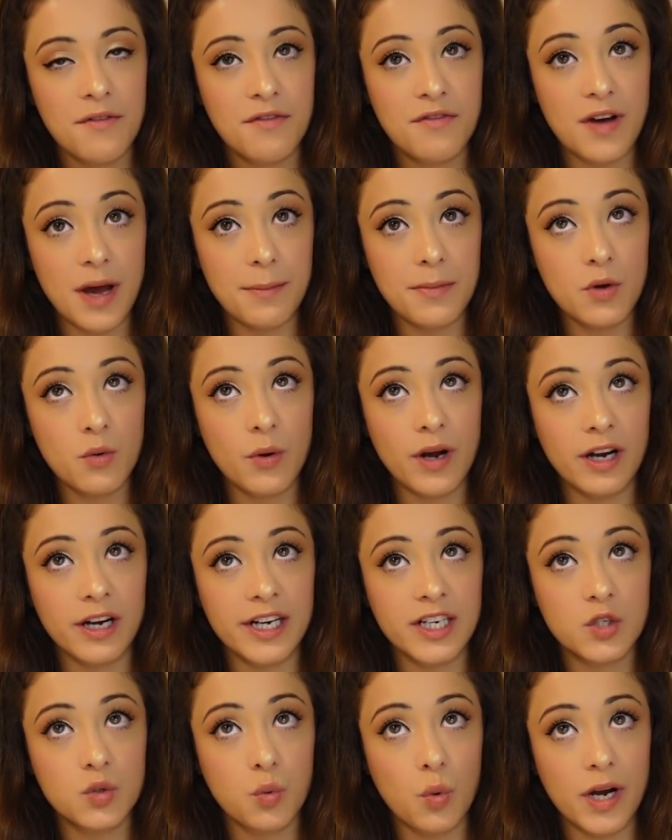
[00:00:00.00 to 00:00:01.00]

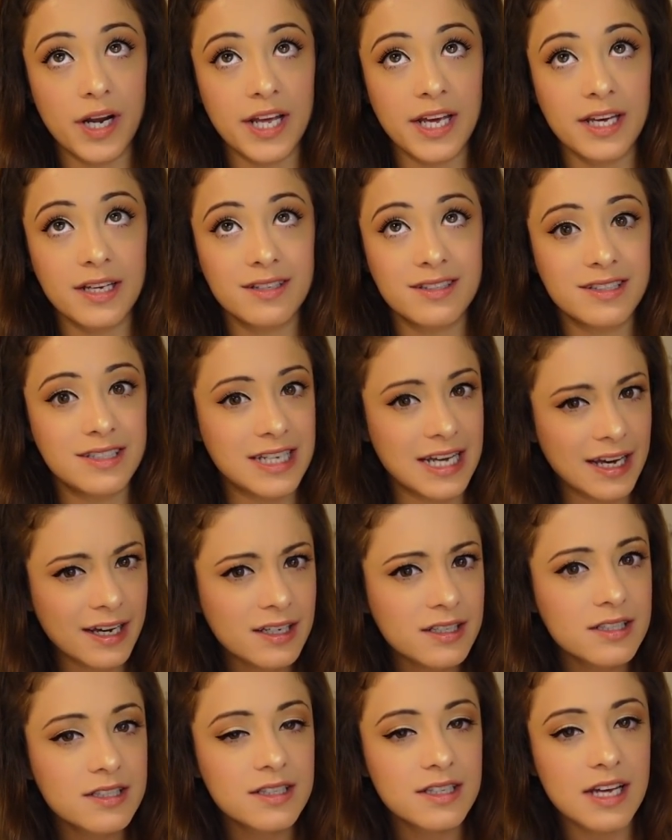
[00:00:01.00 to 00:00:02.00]
February
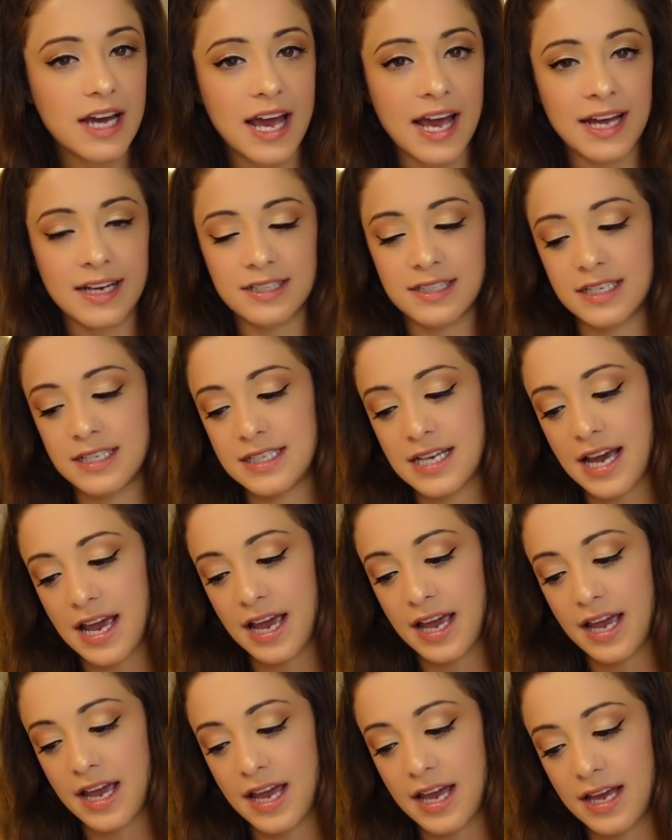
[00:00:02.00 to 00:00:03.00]
26th and
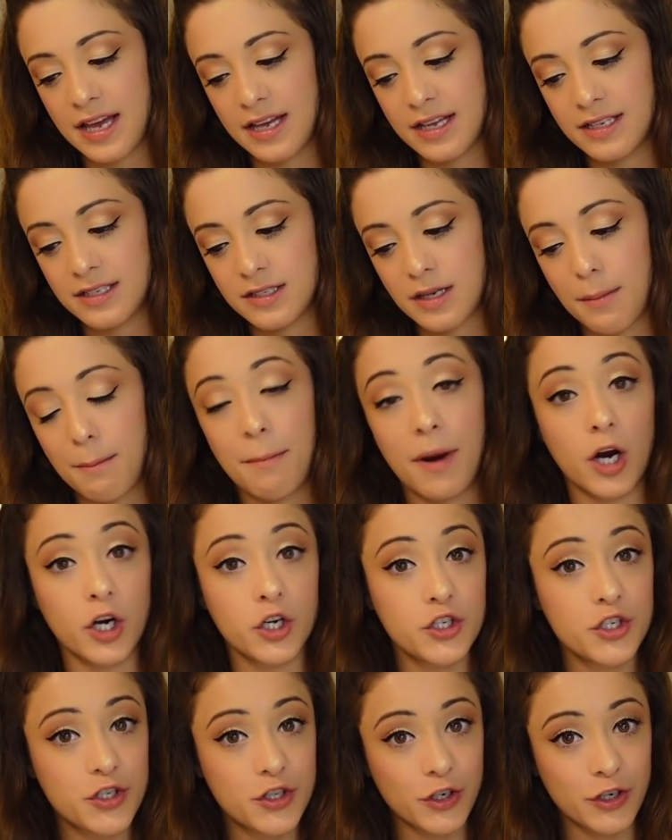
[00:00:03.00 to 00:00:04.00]
today is
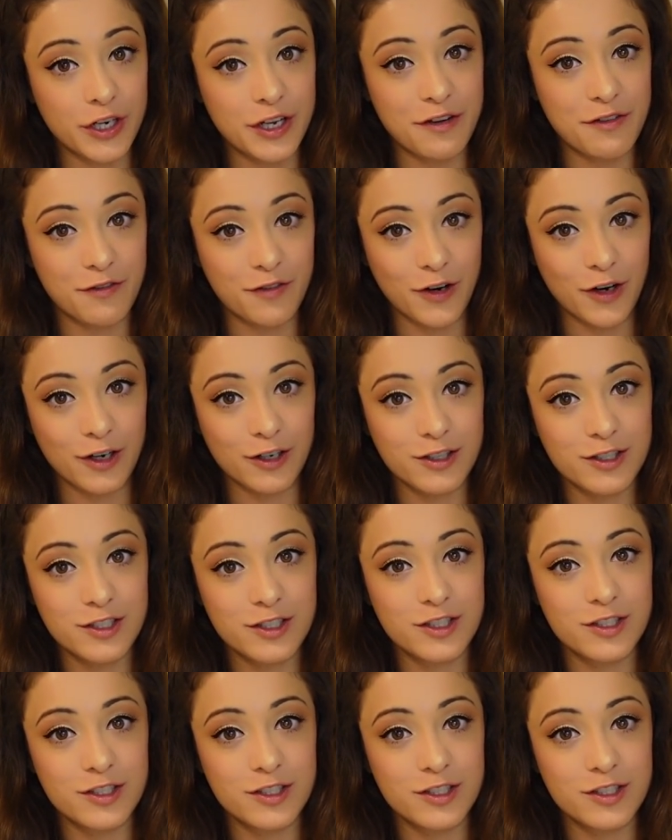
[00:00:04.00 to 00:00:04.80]
March 31st.